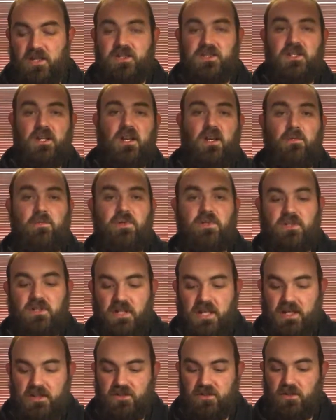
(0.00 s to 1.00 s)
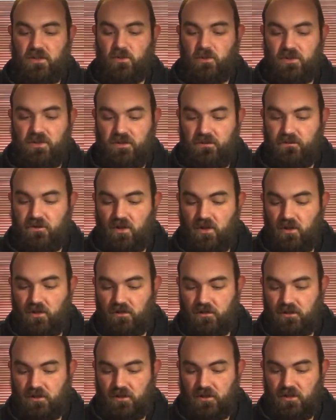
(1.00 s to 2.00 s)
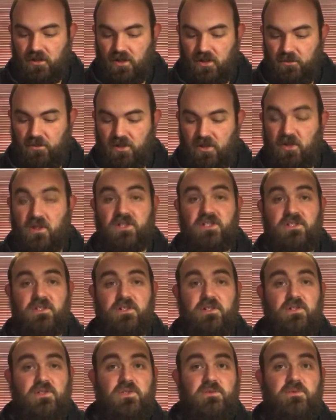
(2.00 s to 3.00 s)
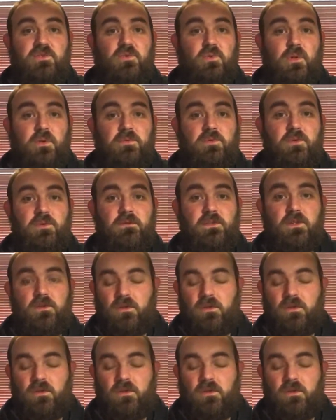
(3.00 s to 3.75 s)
us up. Let us know what you've got. It'd be nice to do some swaps with you